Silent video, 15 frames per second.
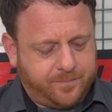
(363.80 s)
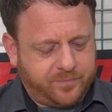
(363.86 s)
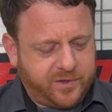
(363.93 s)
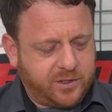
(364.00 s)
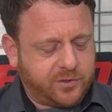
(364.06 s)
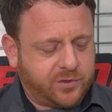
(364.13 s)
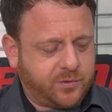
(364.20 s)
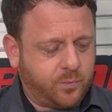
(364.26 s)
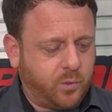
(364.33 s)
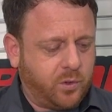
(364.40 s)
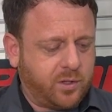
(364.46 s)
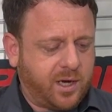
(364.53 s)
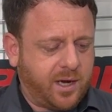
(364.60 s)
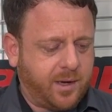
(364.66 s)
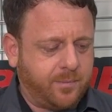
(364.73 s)
this
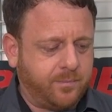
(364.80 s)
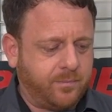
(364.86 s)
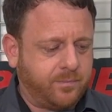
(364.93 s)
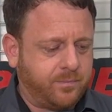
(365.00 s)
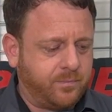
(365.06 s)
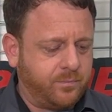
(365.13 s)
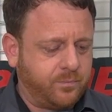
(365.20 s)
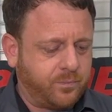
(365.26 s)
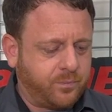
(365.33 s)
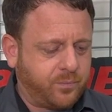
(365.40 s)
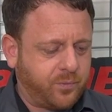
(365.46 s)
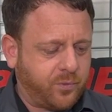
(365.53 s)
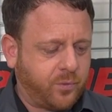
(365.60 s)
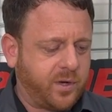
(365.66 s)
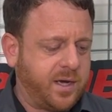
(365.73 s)
will come
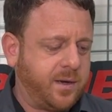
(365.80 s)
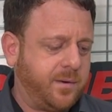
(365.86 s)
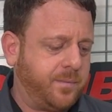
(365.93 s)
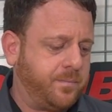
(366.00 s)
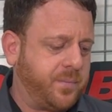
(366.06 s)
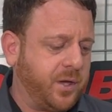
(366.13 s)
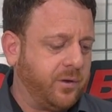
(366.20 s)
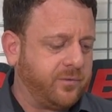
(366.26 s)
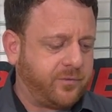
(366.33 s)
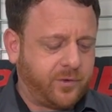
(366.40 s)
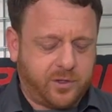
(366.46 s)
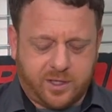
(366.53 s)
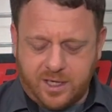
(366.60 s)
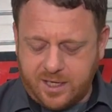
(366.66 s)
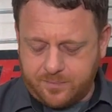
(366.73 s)
pre-built
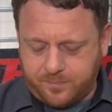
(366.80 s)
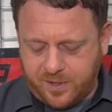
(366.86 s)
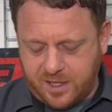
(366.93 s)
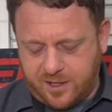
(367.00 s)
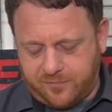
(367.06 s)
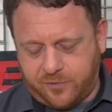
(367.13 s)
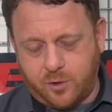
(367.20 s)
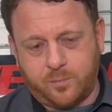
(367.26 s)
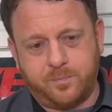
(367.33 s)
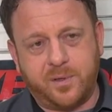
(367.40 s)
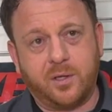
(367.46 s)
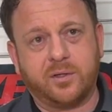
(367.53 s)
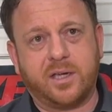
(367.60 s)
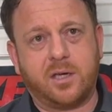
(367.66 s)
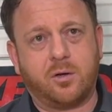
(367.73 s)
for the kit, but if you're
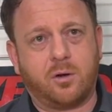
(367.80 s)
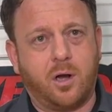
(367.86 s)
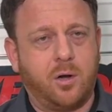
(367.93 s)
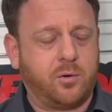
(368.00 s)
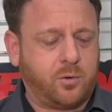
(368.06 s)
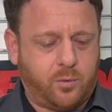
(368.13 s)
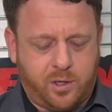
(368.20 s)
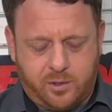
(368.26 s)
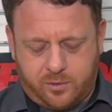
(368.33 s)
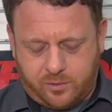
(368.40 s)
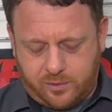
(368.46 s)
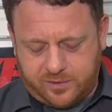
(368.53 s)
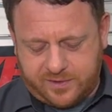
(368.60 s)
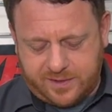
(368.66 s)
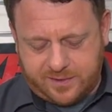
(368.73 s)
building your own oil
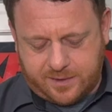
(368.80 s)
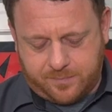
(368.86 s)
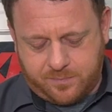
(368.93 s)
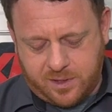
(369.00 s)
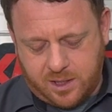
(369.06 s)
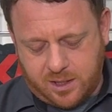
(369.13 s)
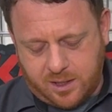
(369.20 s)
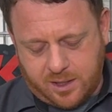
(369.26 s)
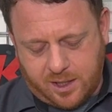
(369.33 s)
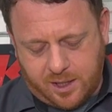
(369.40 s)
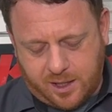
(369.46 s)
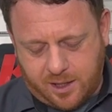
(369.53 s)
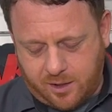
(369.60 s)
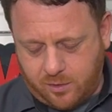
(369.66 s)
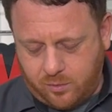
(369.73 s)
cooler system
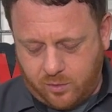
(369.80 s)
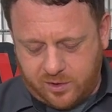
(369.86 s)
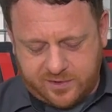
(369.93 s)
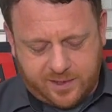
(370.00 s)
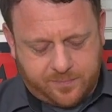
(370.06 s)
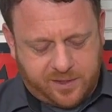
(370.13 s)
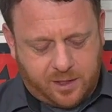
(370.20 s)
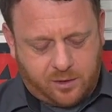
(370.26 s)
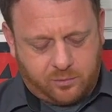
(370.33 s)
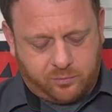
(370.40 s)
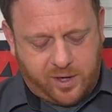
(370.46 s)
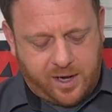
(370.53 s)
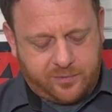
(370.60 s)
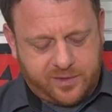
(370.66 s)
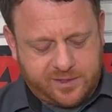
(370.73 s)
or something
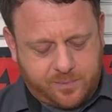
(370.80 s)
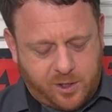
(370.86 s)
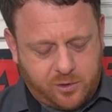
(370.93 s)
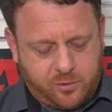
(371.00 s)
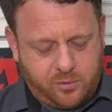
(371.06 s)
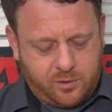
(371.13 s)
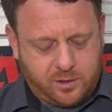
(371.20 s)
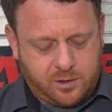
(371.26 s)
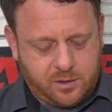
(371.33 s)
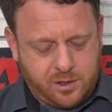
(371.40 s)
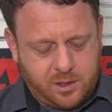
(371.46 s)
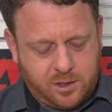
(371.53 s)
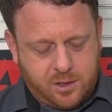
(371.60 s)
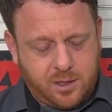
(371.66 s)
around the smart cooler,